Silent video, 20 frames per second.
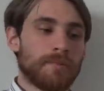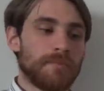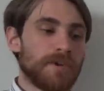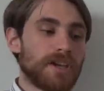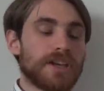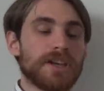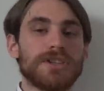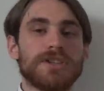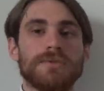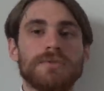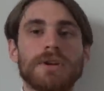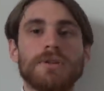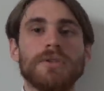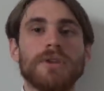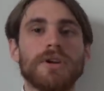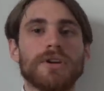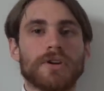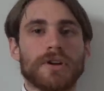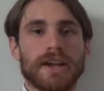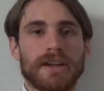because you no
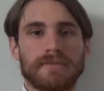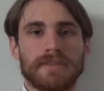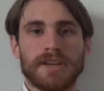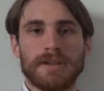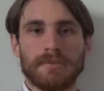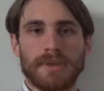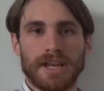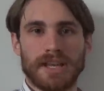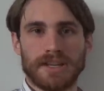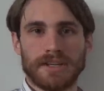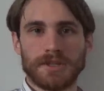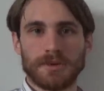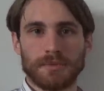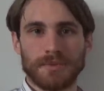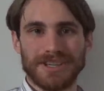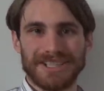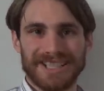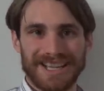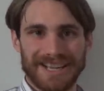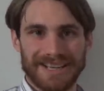longer have any mana to
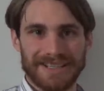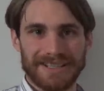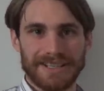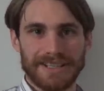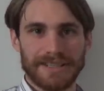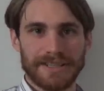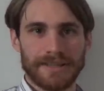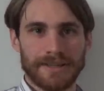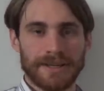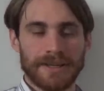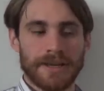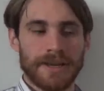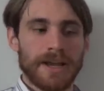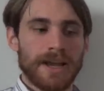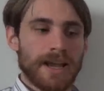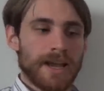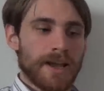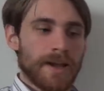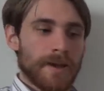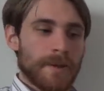protect it.
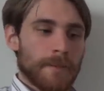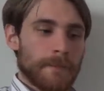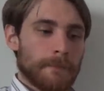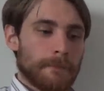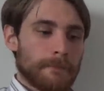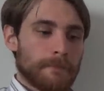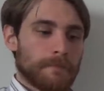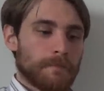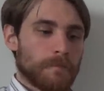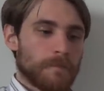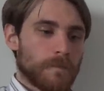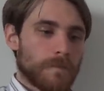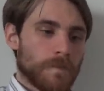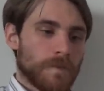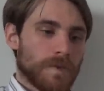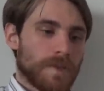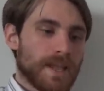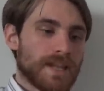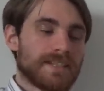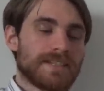
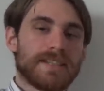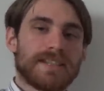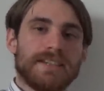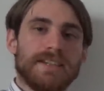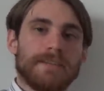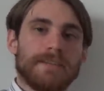That's the